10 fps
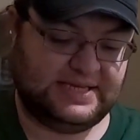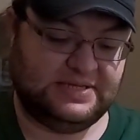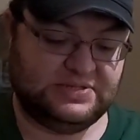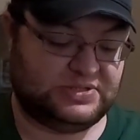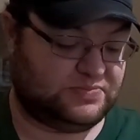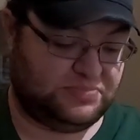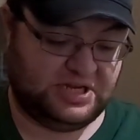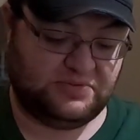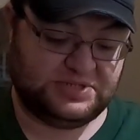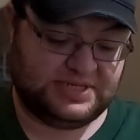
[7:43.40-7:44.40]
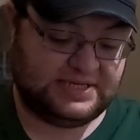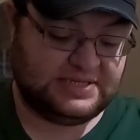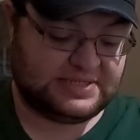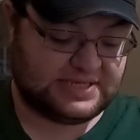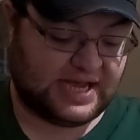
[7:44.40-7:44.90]
is, but it was
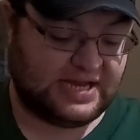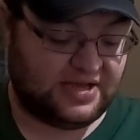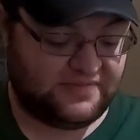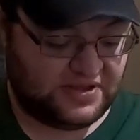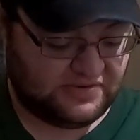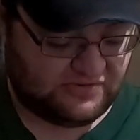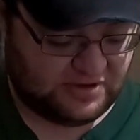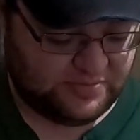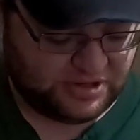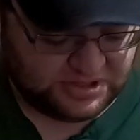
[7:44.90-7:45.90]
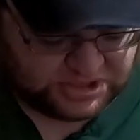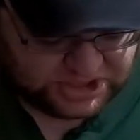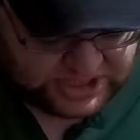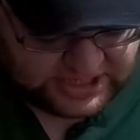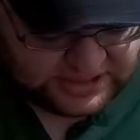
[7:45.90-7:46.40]
inside of it, so I'm gonna
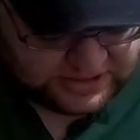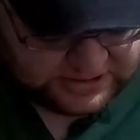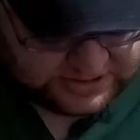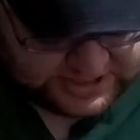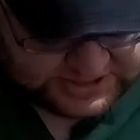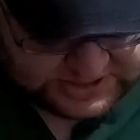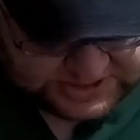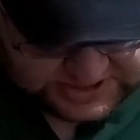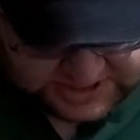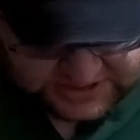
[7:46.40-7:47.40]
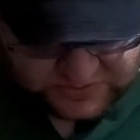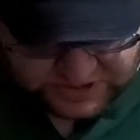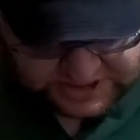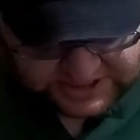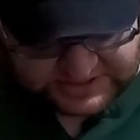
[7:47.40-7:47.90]
check and see
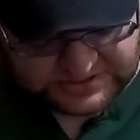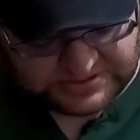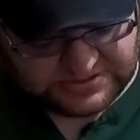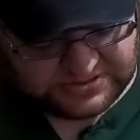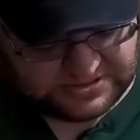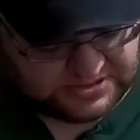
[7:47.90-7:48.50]
what it is.